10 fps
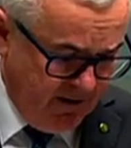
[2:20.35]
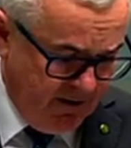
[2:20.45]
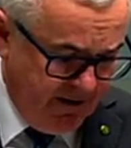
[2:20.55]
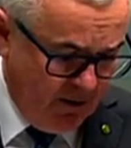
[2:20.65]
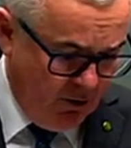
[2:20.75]

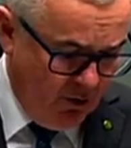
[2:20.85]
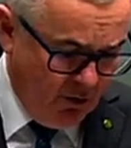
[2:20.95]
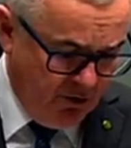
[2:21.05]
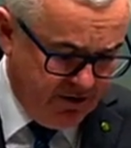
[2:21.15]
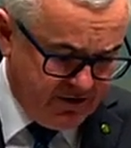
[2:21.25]
That all
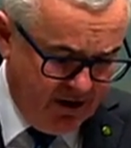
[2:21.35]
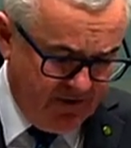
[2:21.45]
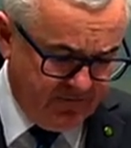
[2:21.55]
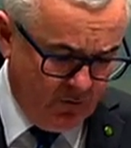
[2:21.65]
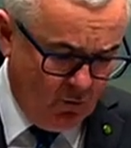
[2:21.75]
words
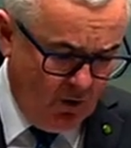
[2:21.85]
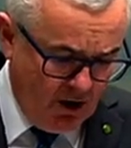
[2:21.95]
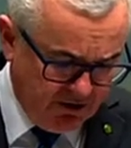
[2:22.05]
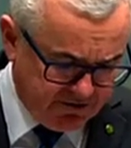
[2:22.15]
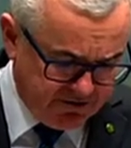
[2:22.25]
after
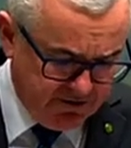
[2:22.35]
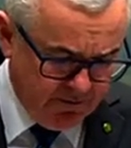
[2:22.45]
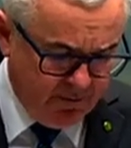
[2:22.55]
whilst